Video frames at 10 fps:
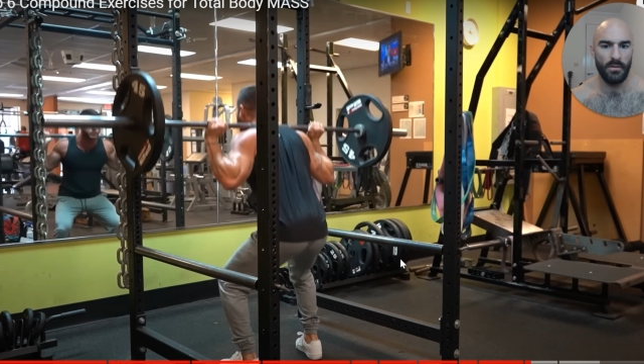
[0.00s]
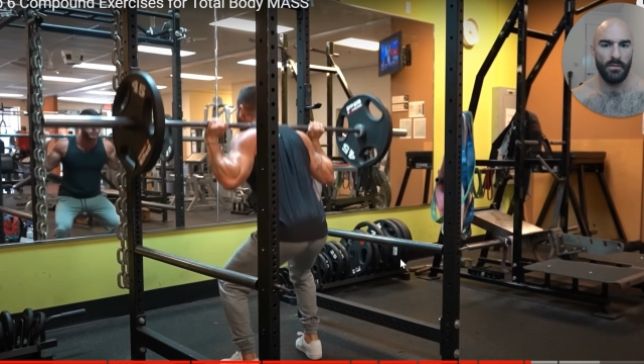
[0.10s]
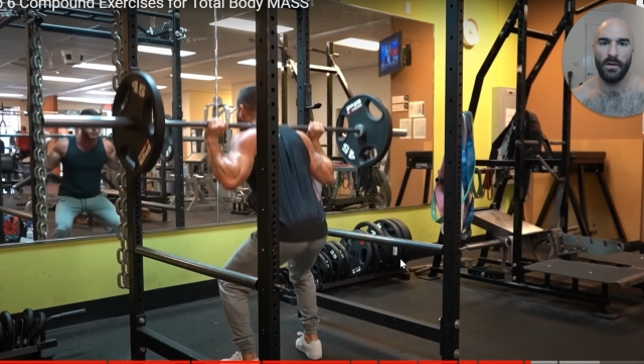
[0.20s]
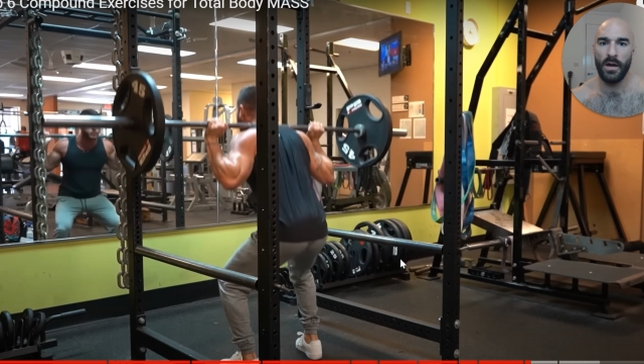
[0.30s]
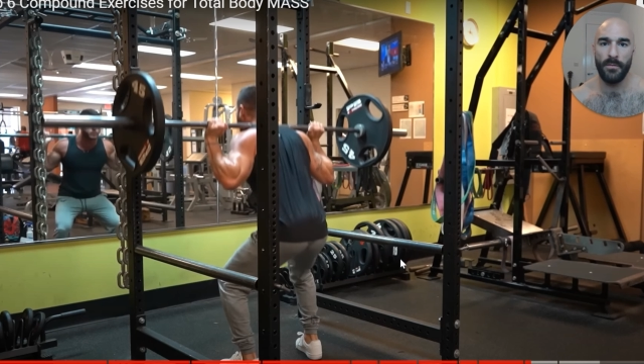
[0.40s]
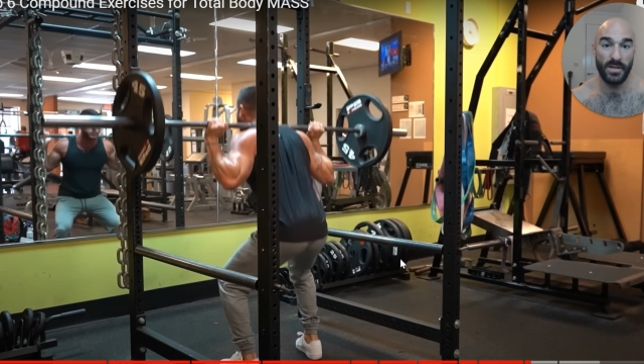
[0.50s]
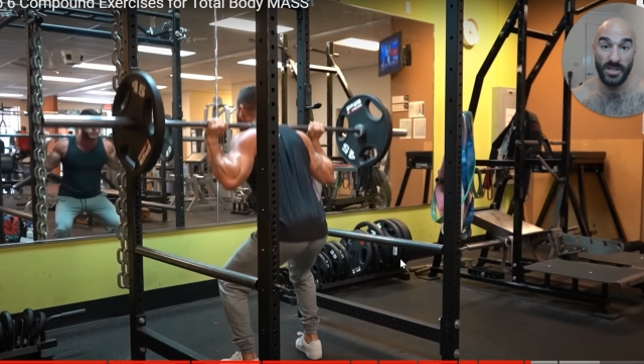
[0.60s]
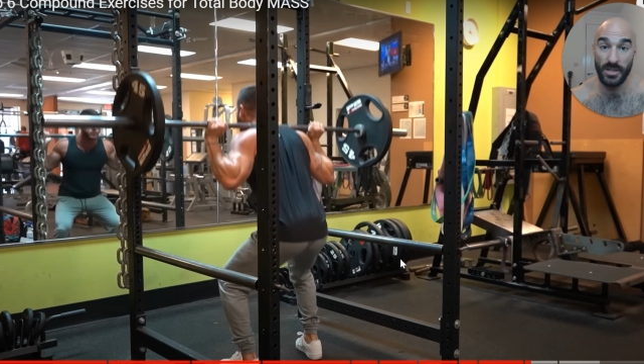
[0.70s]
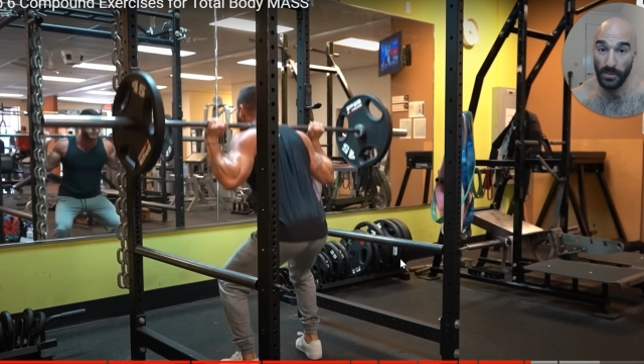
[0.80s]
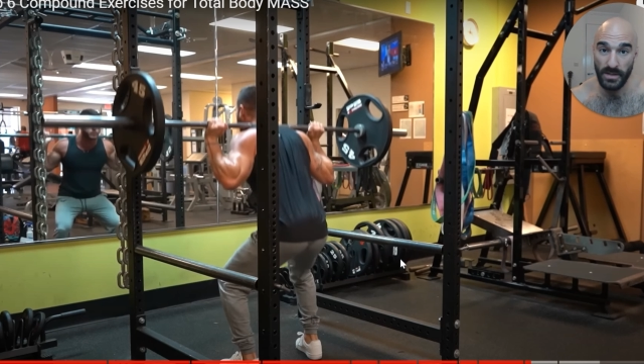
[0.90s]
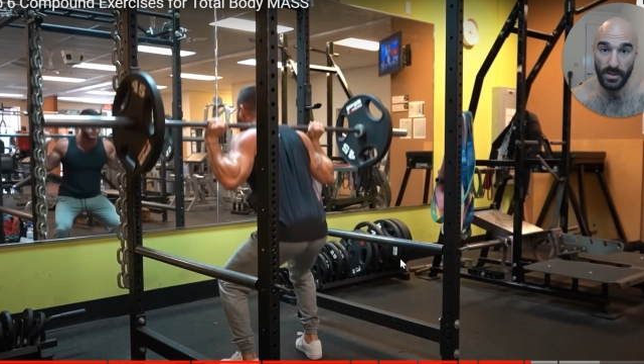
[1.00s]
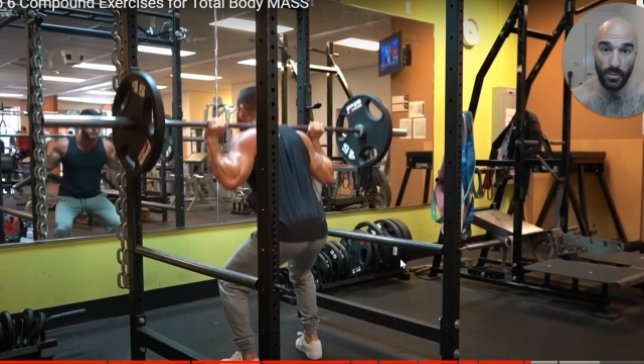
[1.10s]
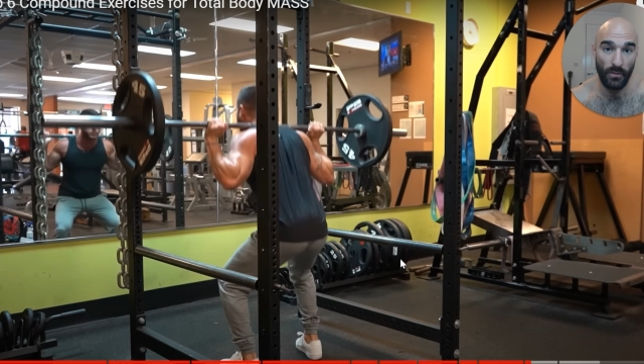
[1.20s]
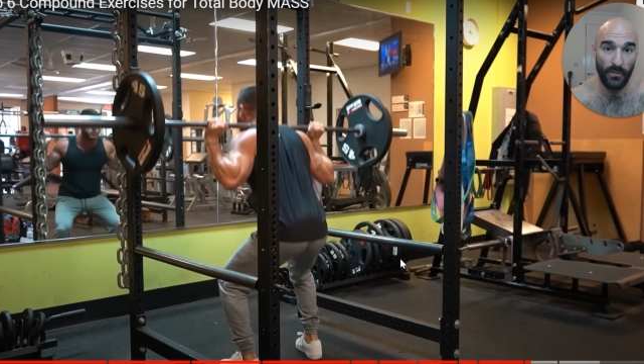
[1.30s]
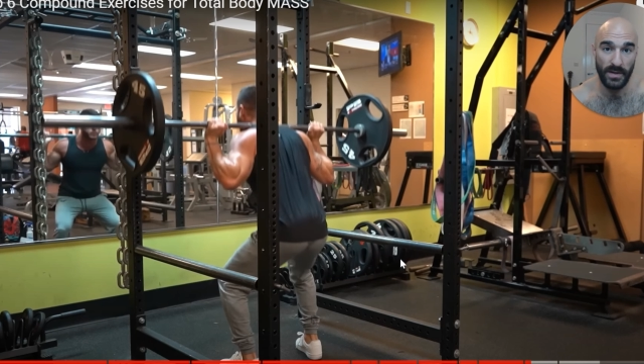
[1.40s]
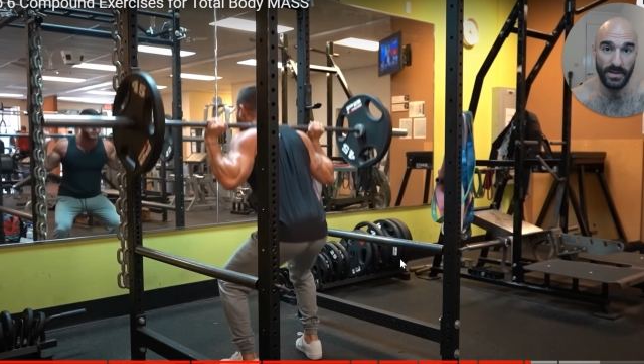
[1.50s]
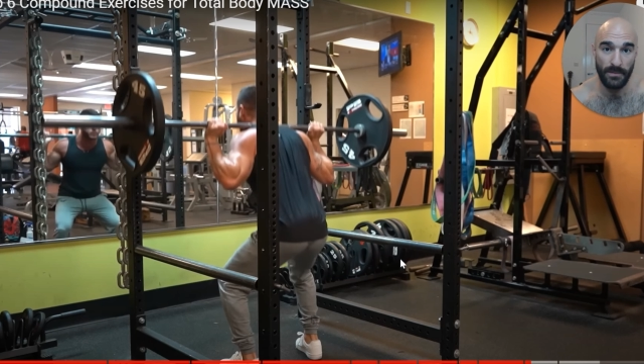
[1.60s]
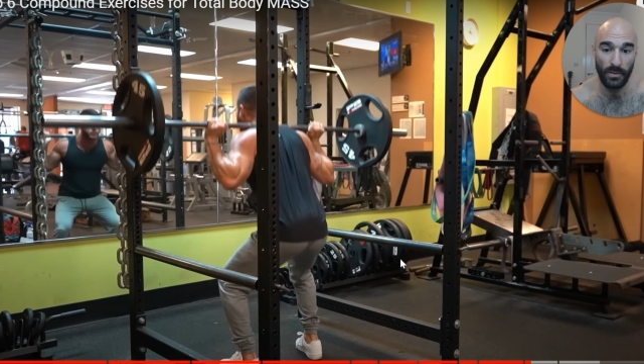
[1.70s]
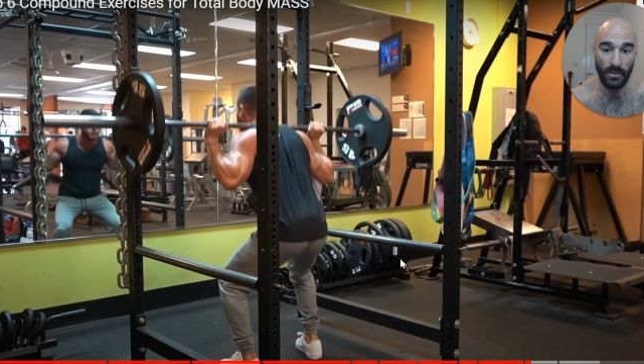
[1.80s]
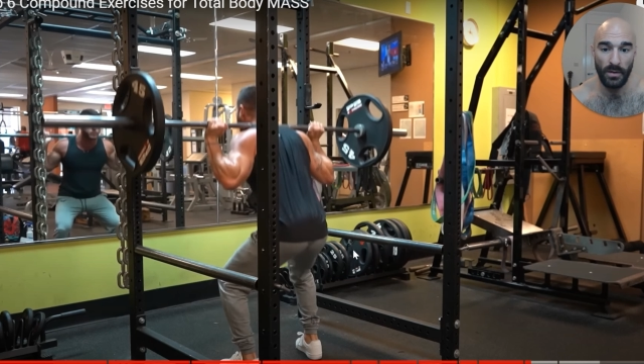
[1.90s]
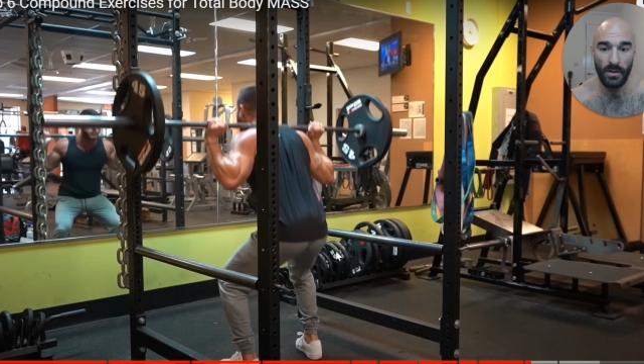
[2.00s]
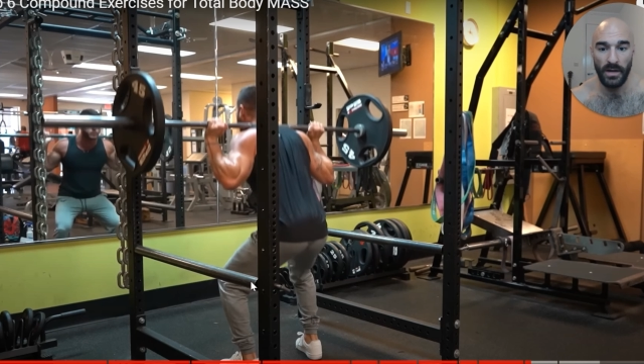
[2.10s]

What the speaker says: a split squat, for example,